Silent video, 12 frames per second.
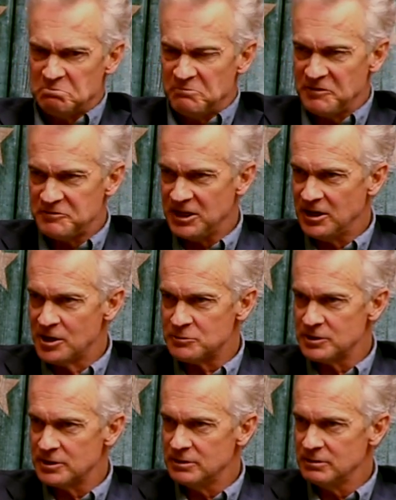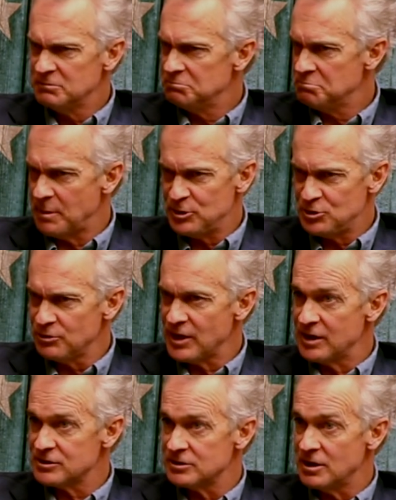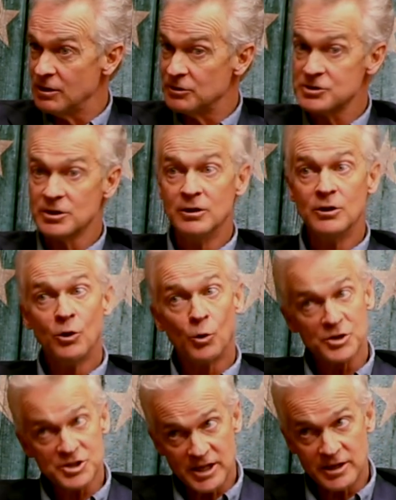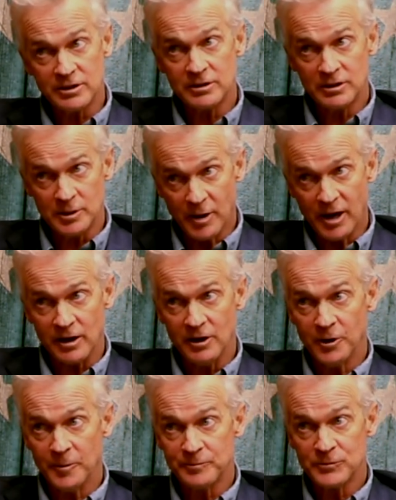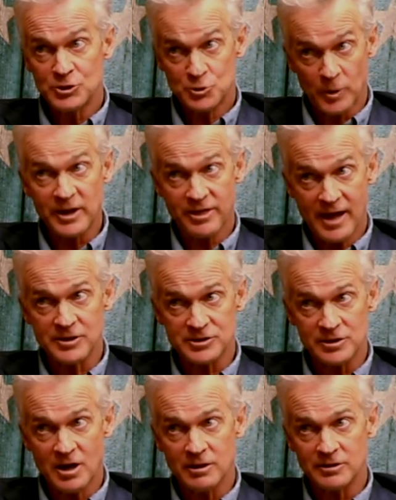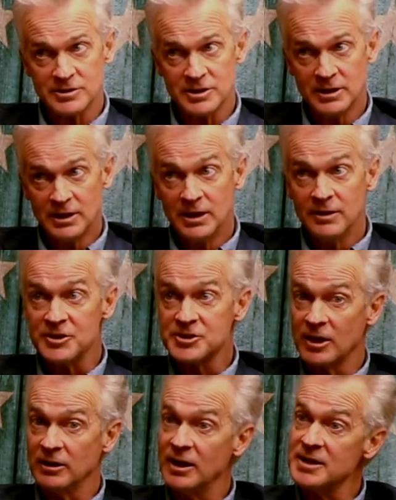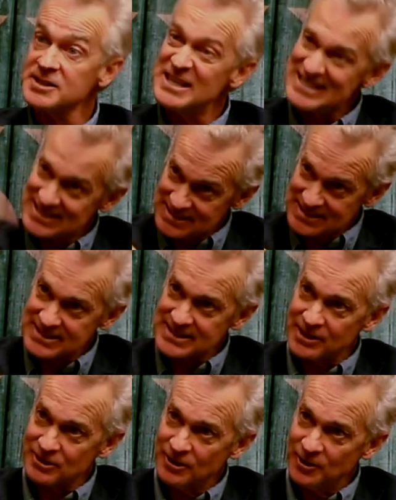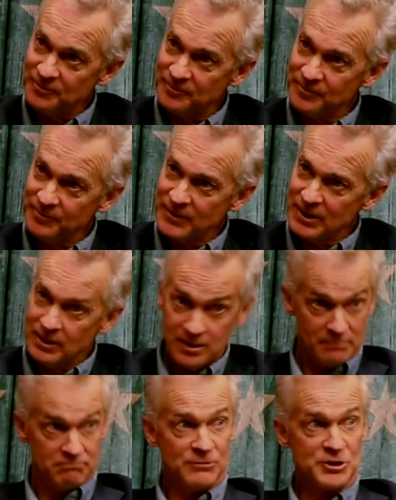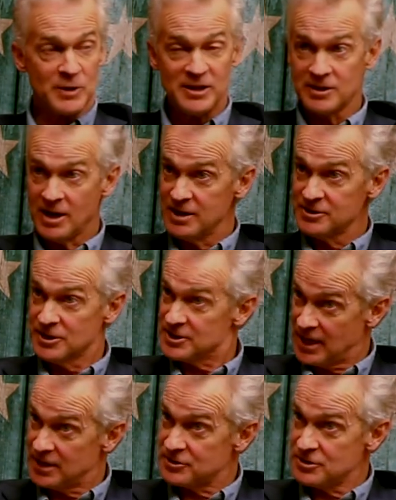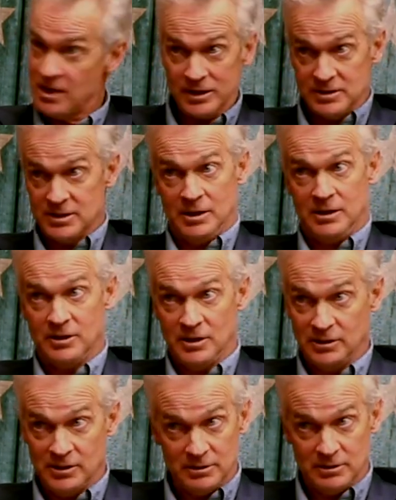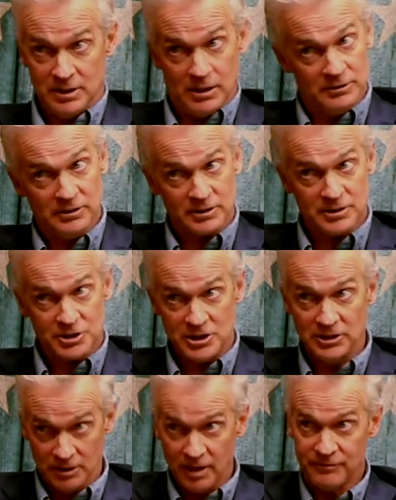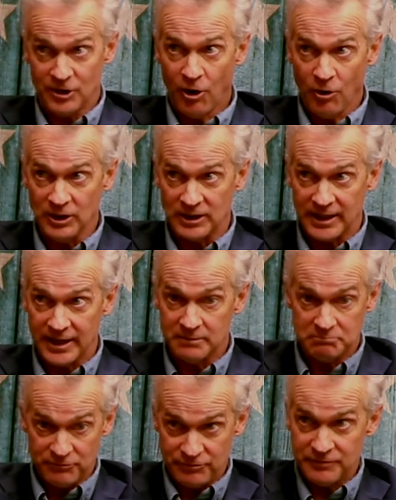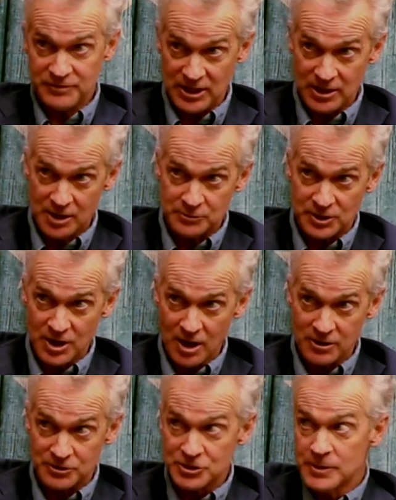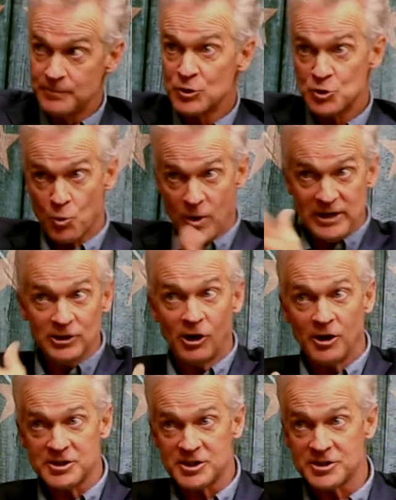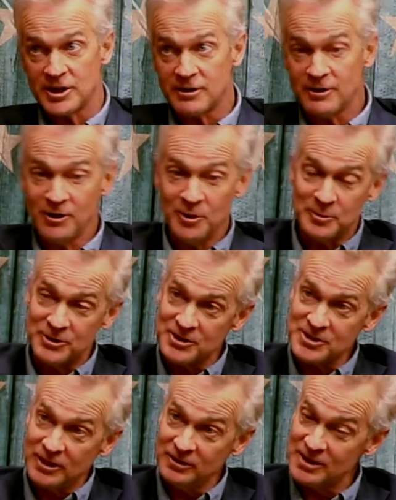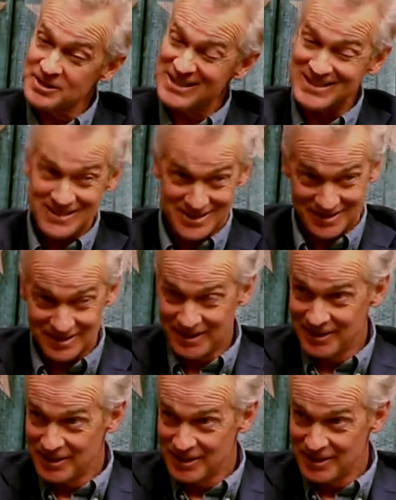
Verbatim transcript: $1,500, maybe $2,000, or send the body home, $20,000. The son in law says, send her home. The Israeli consul is kind of struck. He's like, you know, look, she loved the Holy Land, $1,500, 20 large to send her home. And the son in law says, listen,